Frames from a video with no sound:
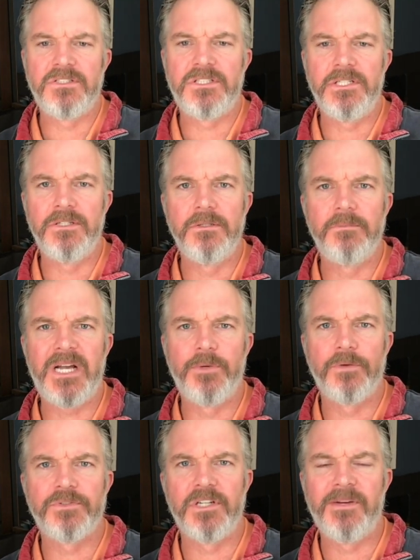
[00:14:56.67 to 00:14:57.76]
to become an
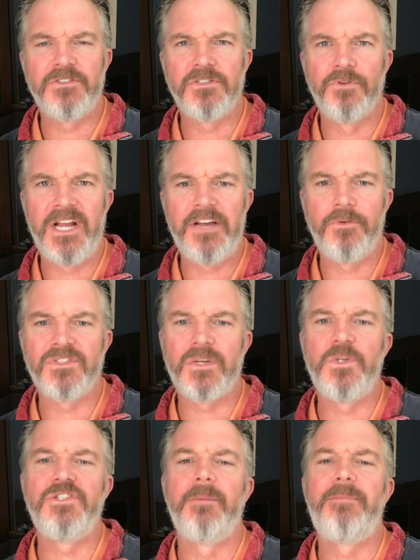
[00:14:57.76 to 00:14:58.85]
officer in Her Majesty's Royal Air Force. I
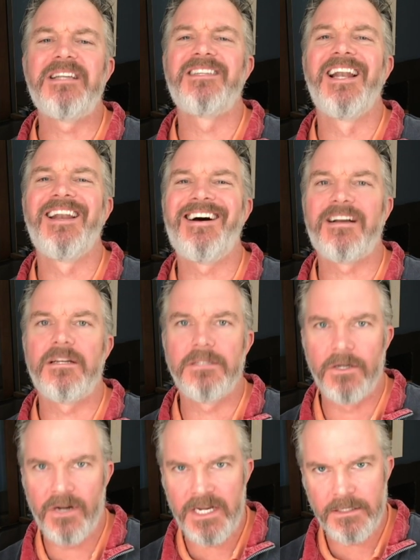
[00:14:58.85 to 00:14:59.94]
wish you the best of the luck,
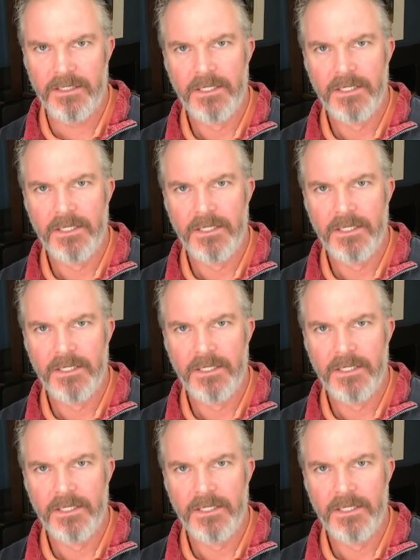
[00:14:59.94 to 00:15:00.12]
all right?